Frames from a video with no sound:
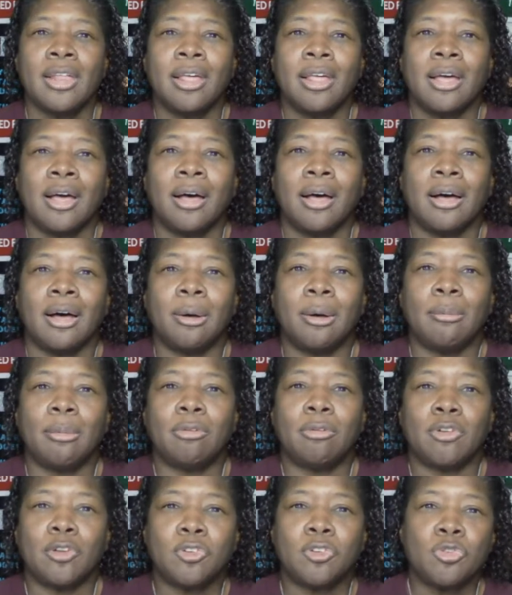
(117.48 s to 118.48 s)
A
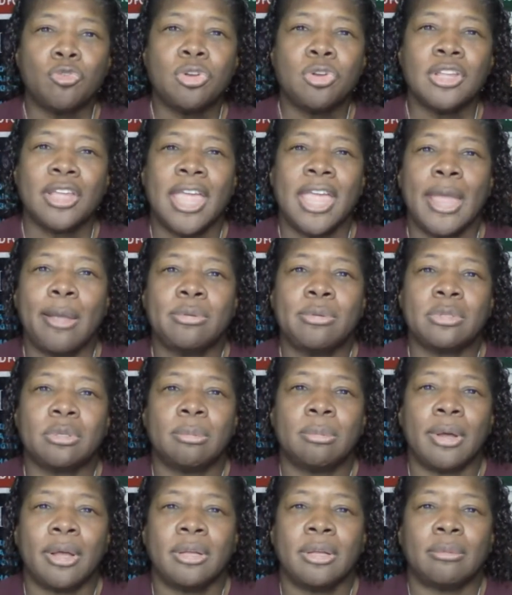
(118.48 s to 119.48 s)
recruiter came to
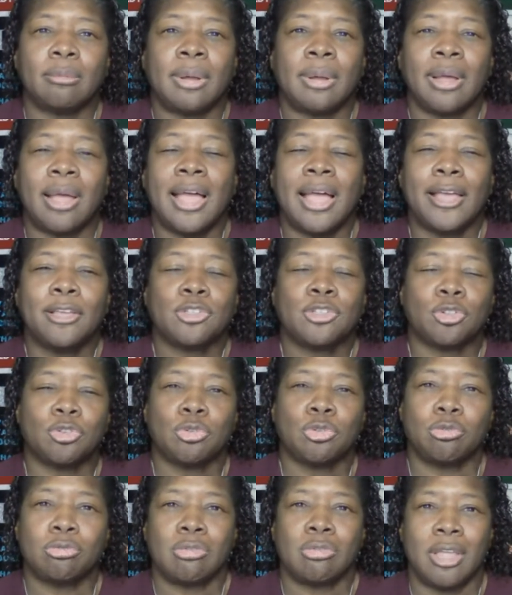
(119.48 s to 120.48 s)
my high
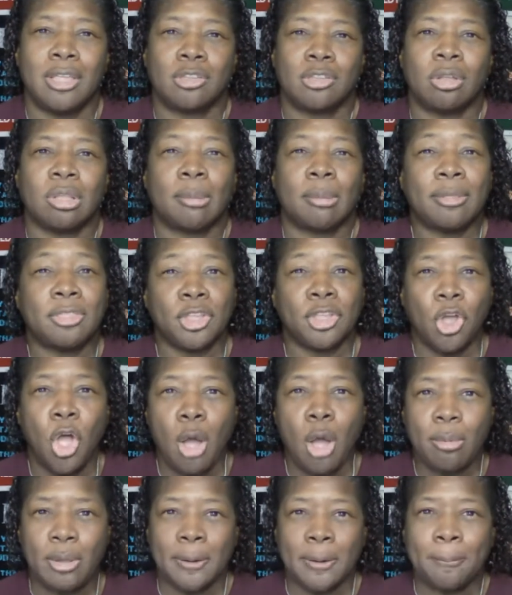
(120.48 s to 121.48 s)
school and talked about the
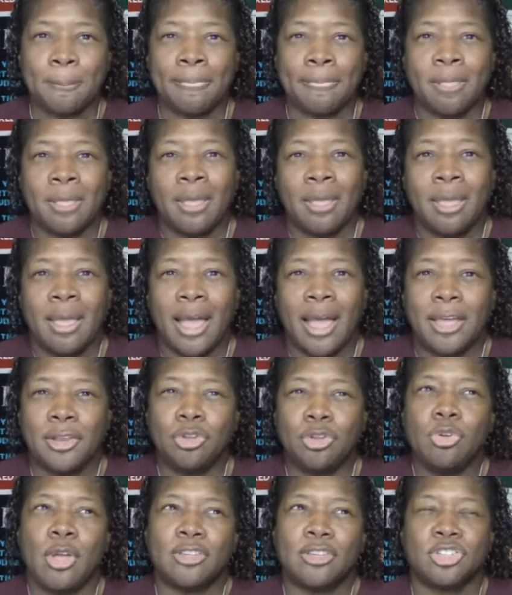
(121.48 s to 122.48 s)
Army. I
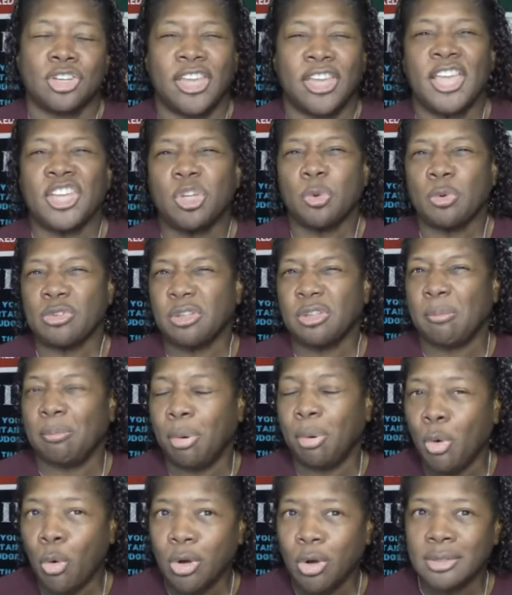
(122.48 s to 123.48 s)
knew education
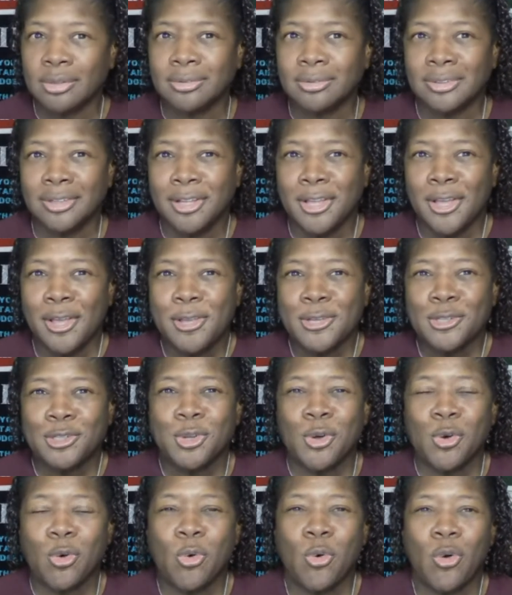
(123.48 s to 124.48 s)
important.
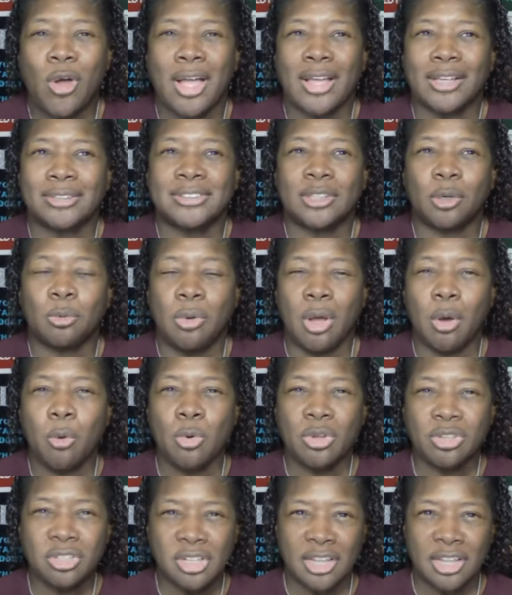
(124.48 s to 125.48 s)
So I said, well,
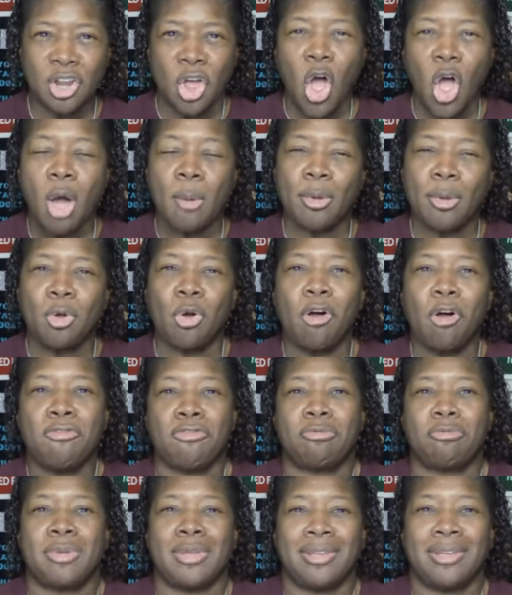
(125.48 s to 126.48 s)
what can the Army offer
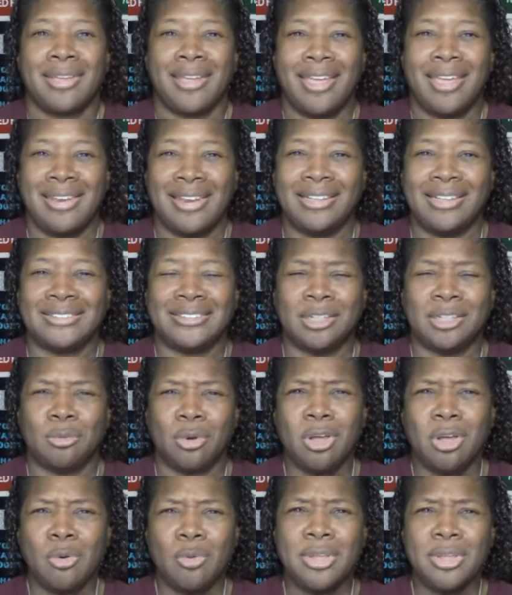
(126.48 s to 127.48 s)
me? And they said,
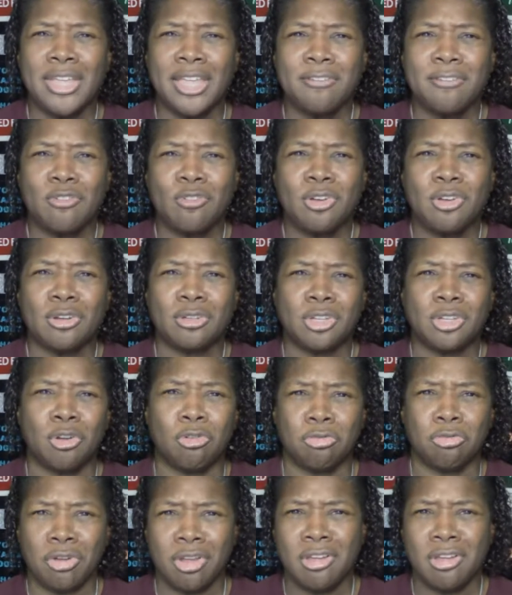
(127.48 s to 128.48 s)
well, we give you a
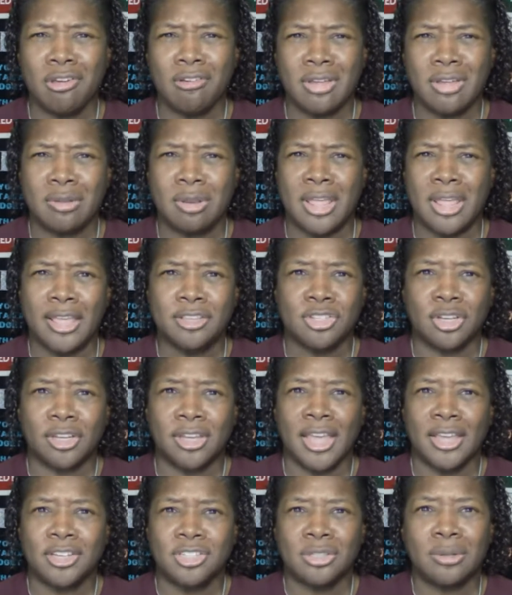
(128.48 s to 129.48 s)
career and an
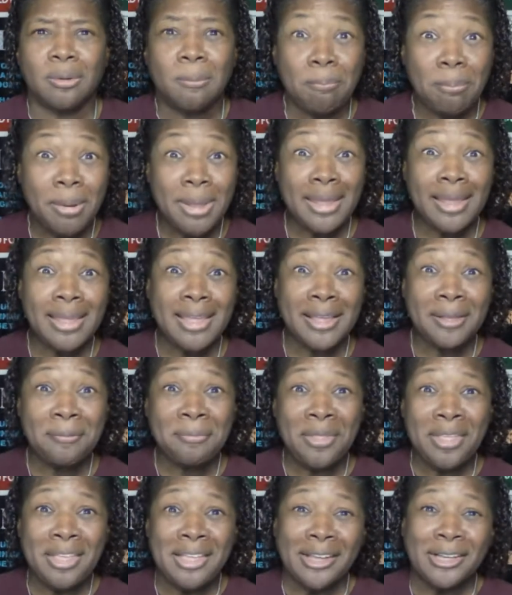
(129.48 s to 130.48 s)
education. Bing.
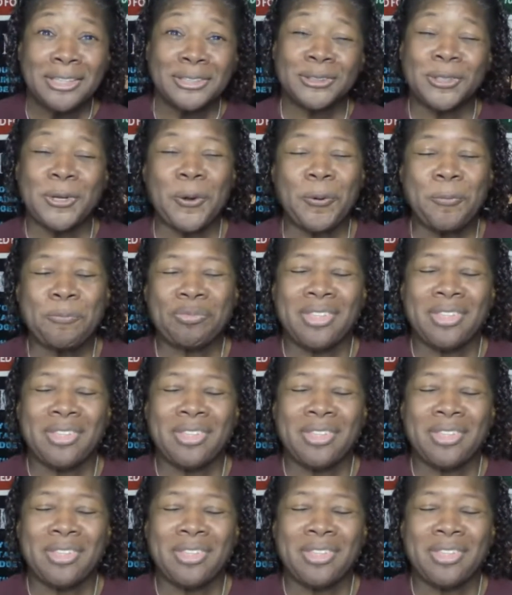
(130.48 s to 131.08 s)
So